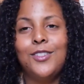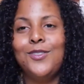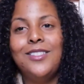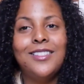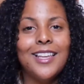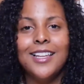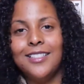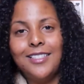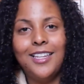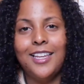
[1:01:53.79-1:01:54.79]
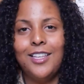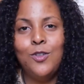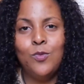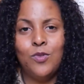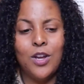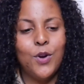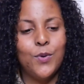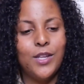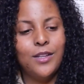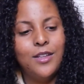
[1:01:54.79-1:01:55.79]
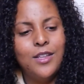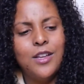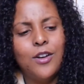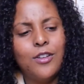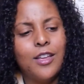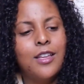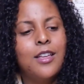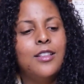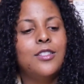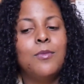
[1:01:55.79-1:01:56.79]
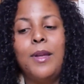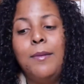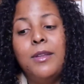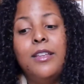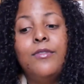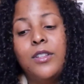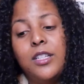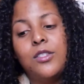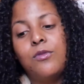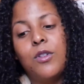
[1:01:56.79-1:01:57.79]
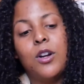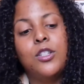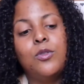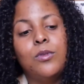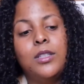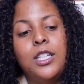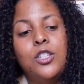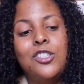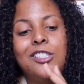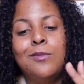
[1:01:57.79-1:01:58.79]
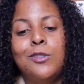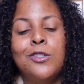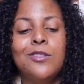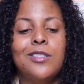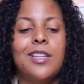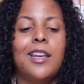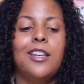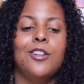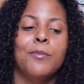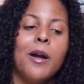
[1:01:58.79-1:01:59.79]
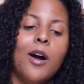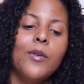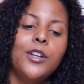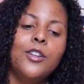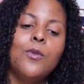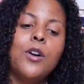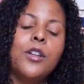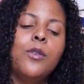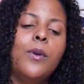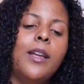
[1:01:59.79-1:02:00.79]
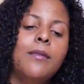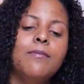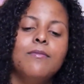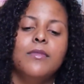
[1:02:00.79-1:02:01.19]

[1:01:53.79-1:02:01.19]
Sexy, and you know it. Okay, so maybe if it is in regards to a relationship, you're gonna stand in your power and you're walking away.